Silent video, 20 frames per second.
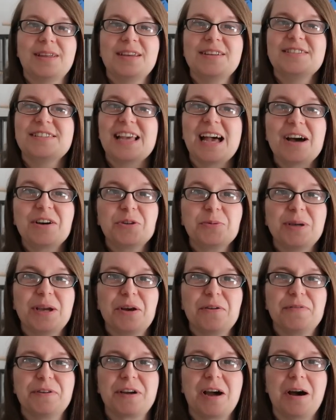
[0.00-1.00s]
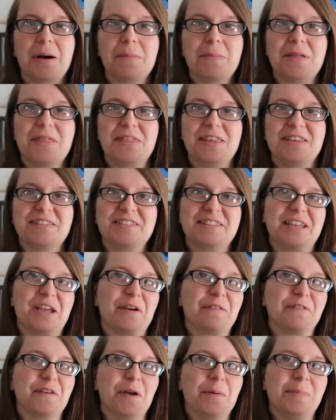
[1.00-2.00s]
So how do we overcome this
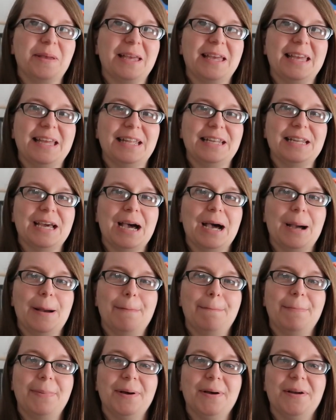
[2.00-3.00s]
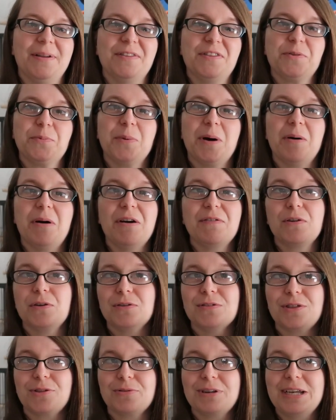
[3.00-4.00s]
neophobia in our birds? Well, I've
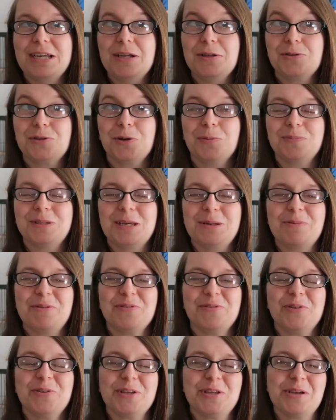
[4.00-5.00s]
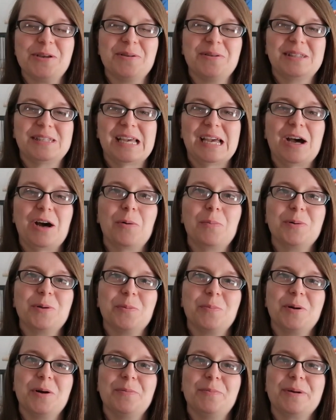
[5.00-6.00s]
got three top tips for you to help
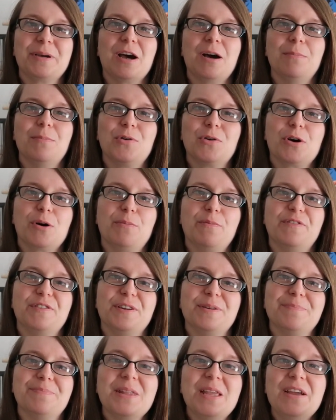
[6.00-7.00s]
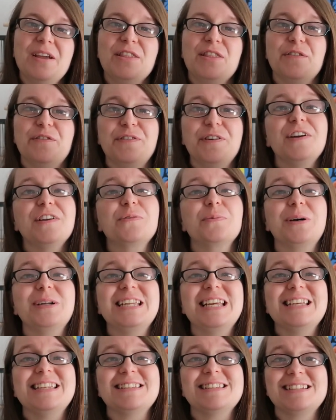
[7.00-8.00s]
your bird become more confident. The first one
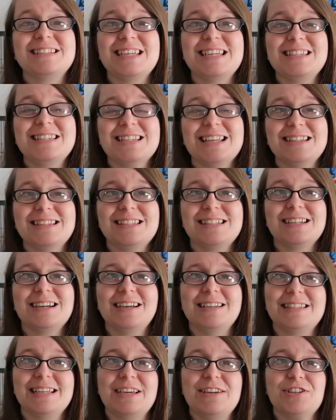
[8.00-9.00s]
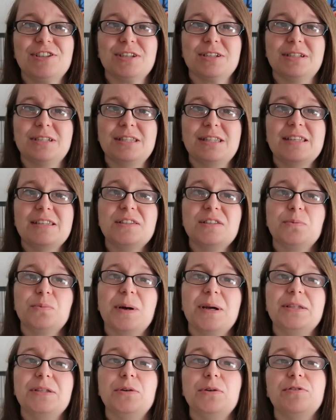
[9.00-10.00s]
is desensitization. This is
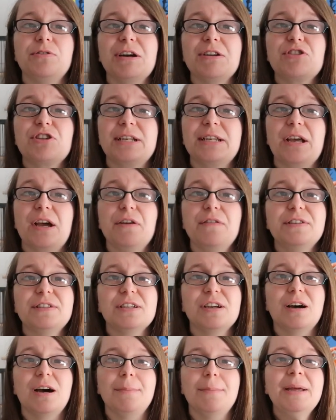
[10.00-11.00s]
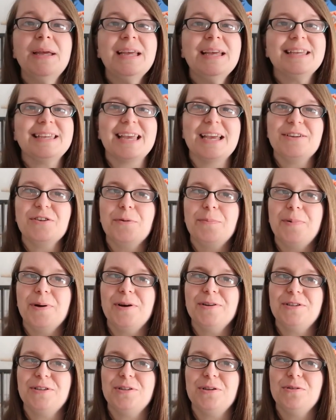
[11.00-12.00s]
where you gradually, over time, get your
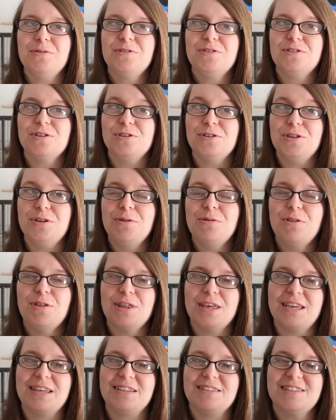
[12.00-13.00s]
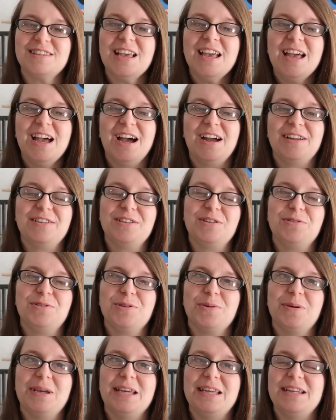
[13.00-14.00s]
bird used to new things, and you
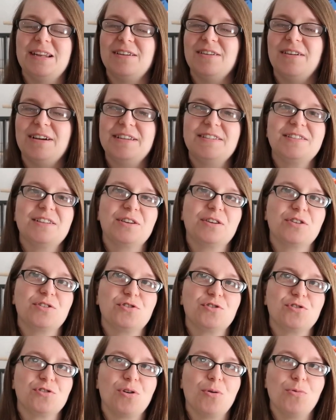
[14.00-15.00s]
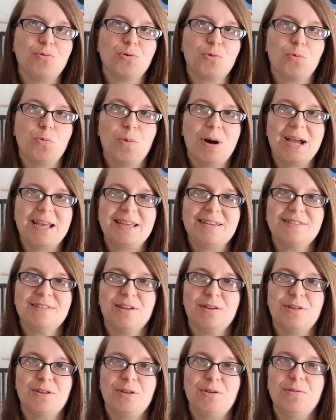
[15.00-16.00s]
do it in a nice, controlled way
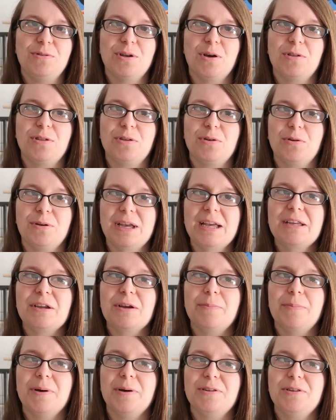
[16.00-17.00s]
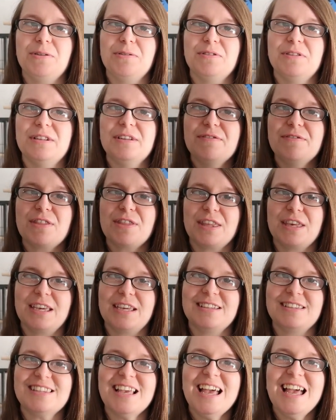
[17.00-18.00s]
so that you know that you're getting the bird used to different
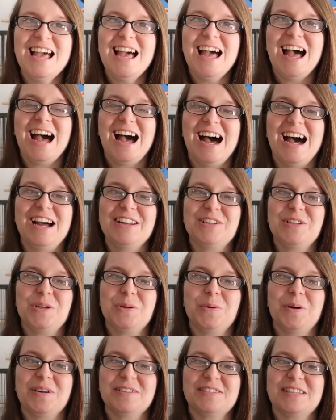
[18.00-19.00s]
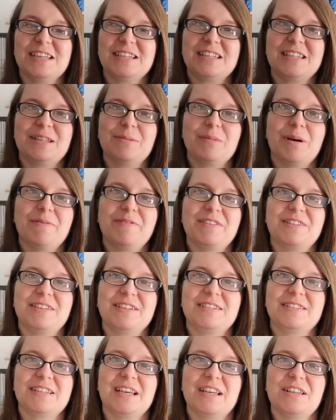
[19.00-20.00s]
things and you are setting them up for
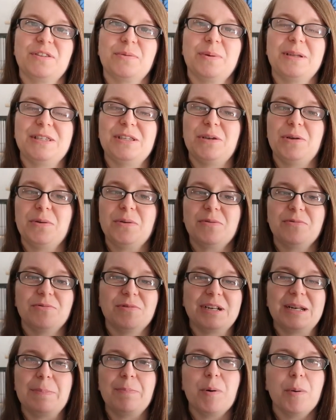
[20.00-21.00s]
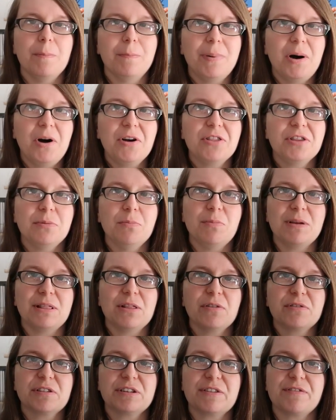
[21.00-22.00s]
success. When you really bombard them with
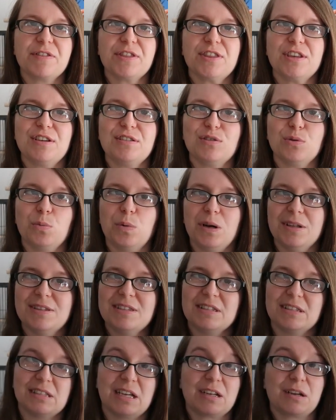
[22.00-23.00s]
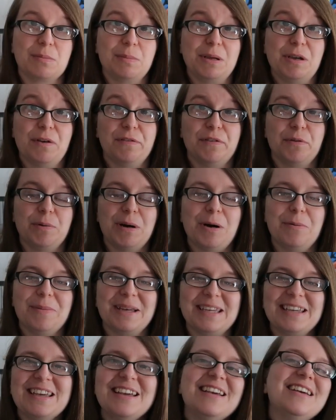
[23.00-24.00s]
lots of different things at once, that can be
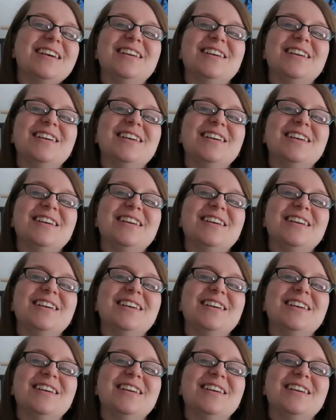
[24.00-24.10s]
overwhelming.